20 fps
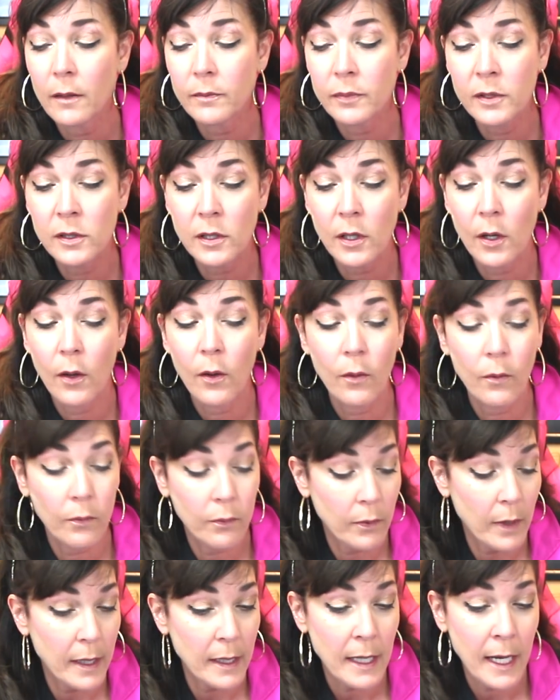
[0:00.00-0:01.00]
So
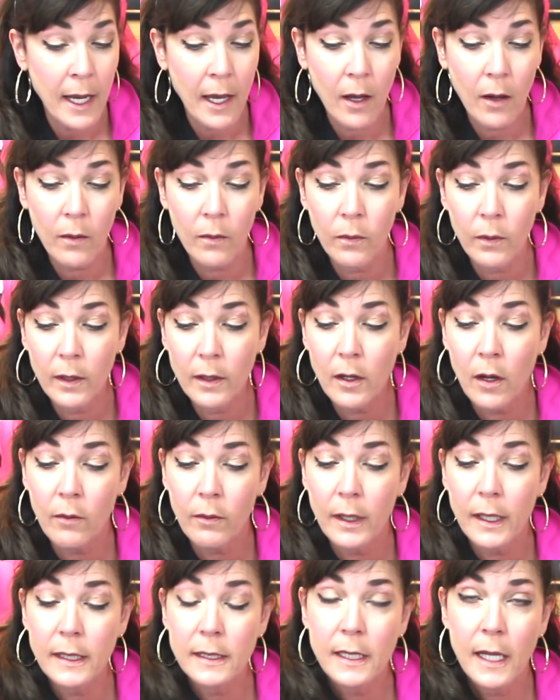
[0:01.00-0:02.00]
right now, we'd
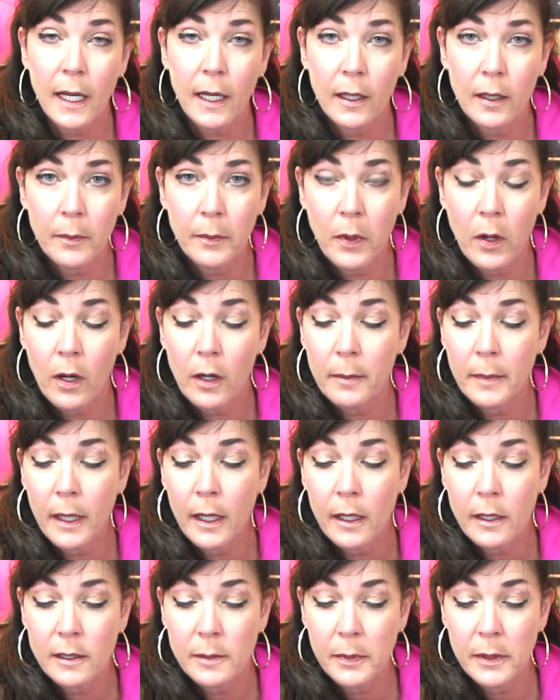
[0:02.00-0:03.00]
already taken apart my
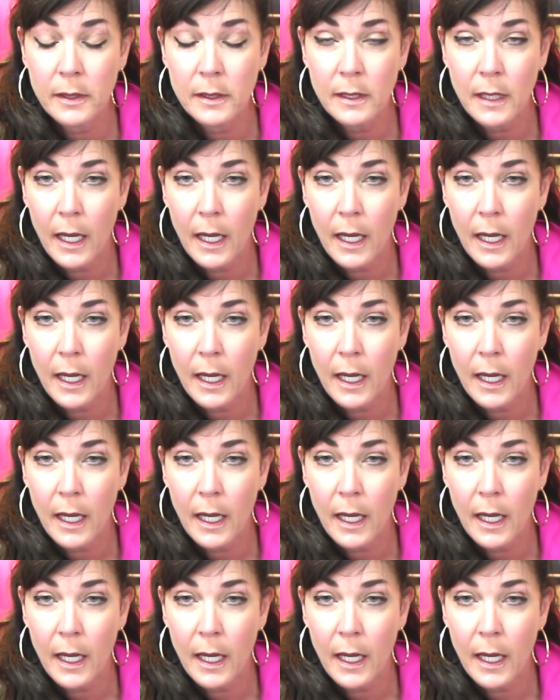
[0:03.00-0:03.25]
husband's